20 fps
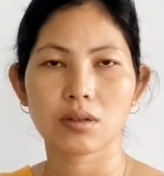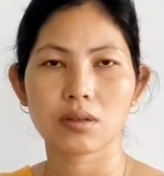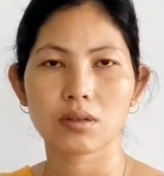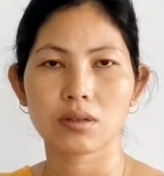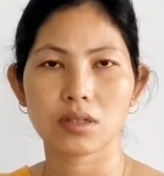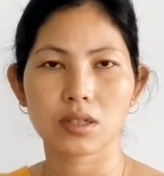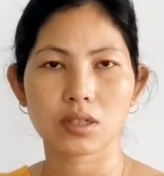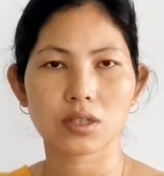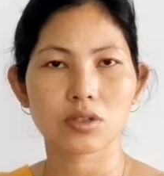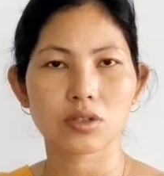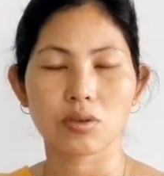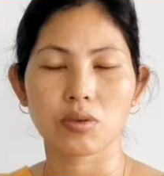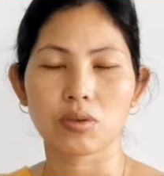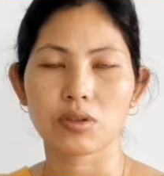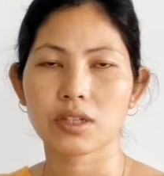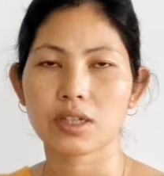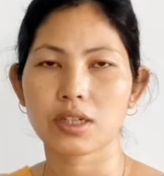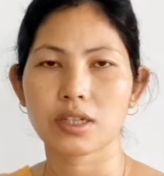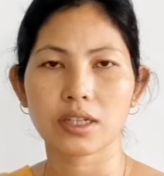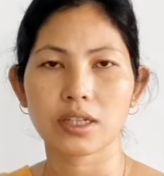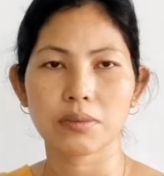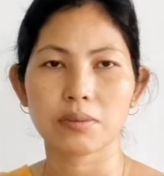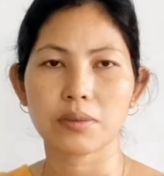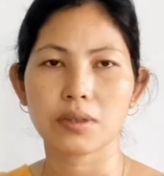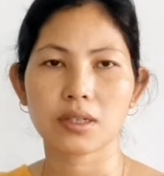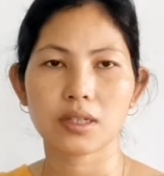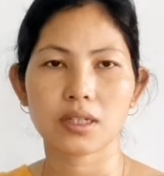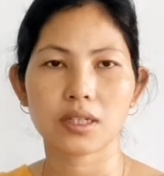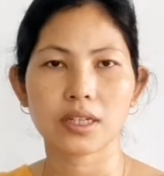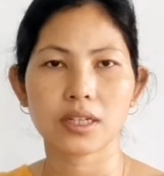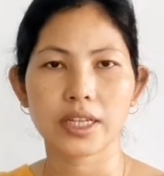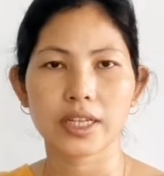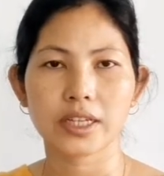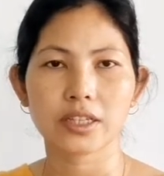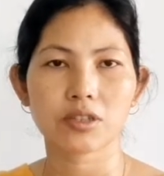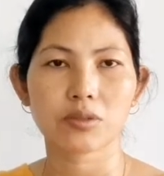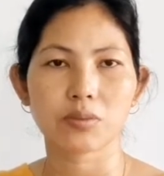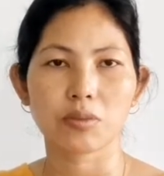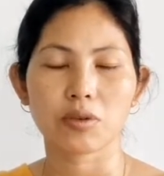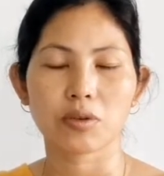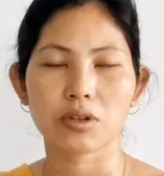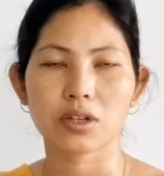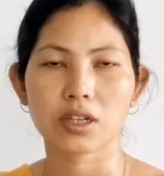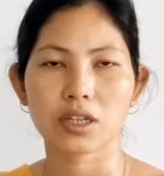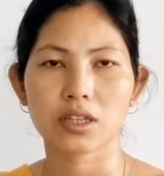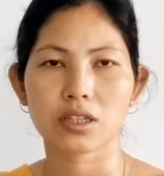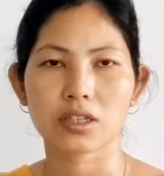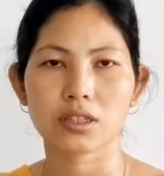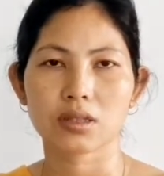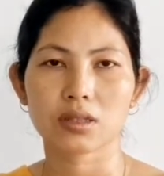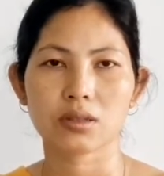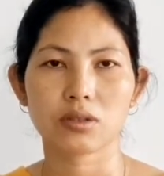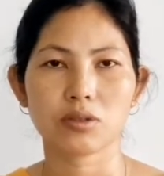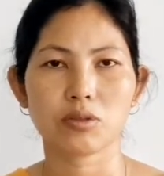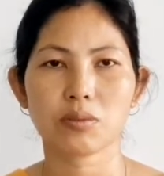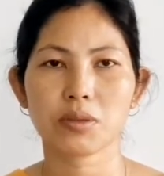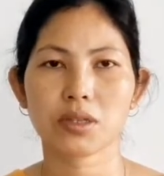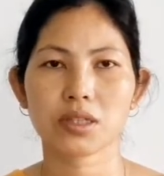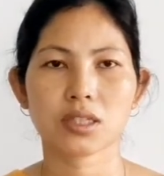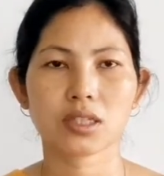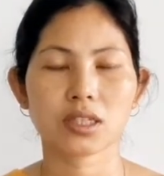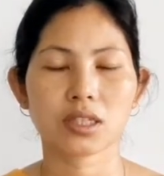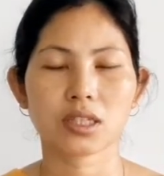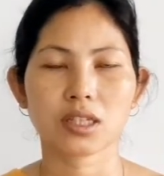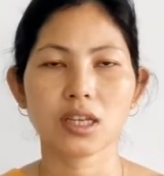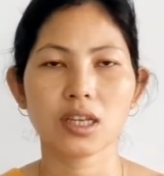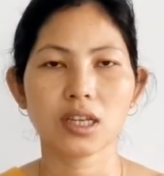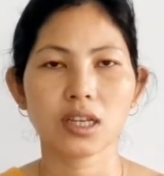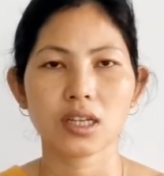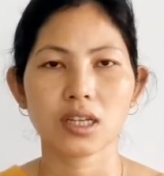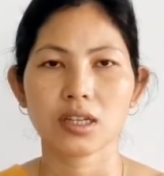just on the table, the next morning you may see